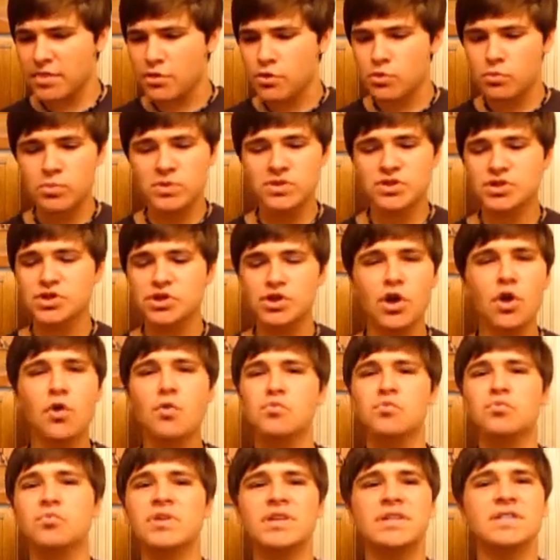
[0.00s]
There was no
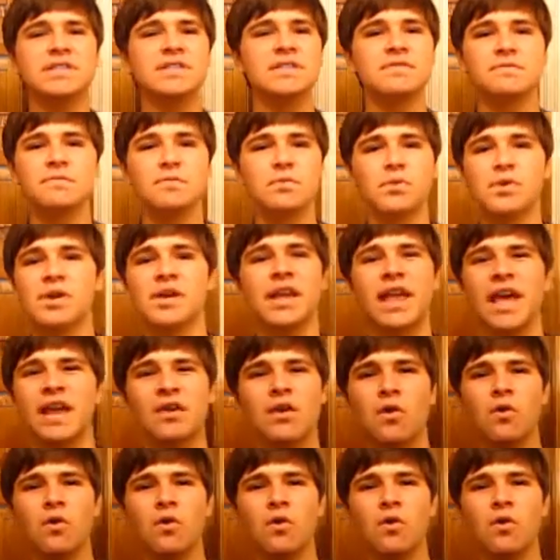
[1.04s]
reason for it at